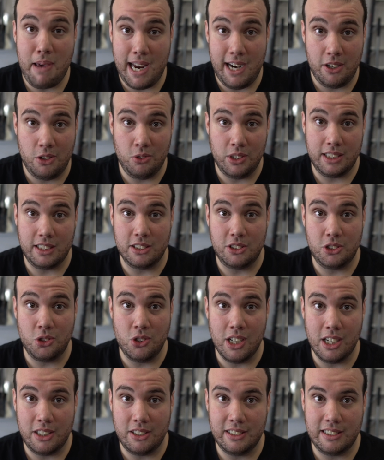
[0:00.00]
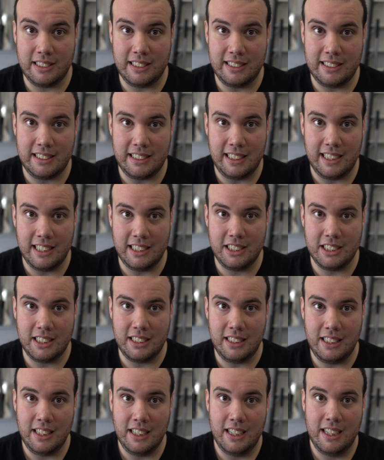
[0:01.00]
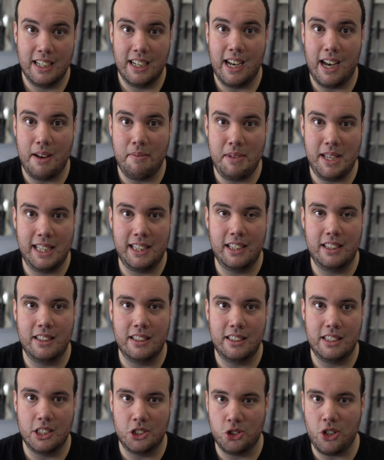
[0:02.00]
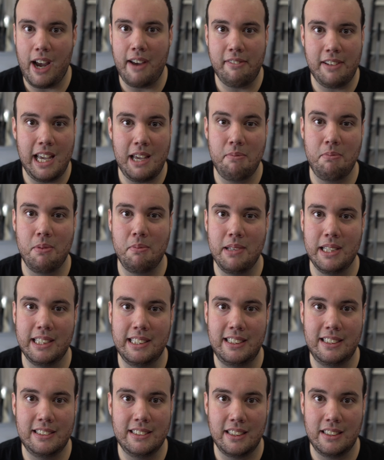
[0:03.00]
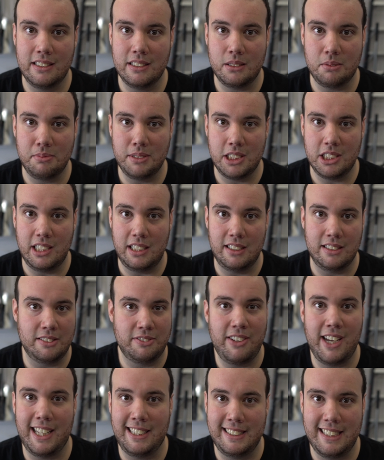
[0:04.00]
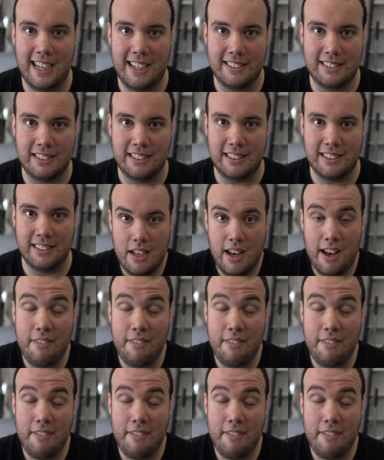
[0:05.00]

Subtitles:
paired with the 200cc engine, I mean, the drive capabilities on this machine is fantastic.